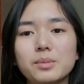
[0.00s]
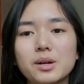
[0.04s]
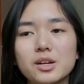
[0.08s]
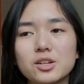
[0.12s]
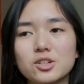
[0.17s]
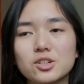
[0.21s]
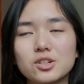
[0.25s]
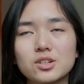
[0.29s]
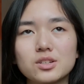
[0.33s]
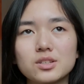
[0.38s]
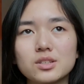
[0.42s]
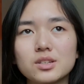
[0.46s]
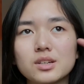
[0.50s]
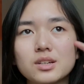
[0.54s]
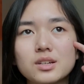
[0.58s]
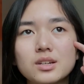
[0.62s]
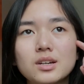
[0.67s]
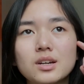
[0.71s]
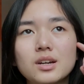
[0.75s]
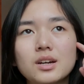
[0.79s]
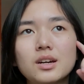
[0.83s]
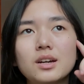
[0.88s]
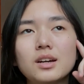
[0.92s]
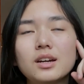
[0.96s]
pictures
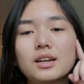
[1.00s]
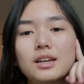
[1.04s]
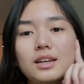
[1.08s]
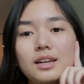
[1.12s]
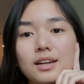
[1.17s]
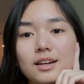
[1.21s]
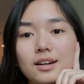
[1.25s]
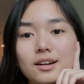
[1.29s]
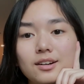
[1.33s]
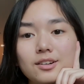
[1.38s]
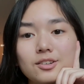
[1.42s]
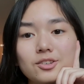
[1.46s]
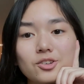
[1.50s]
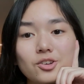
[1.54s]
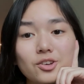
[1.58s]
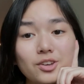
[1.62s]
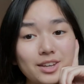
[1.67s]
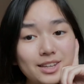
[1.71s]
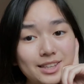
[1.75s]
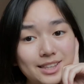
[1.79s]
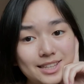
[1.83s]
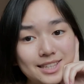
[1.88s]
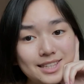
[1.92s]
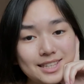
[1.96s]
here so you can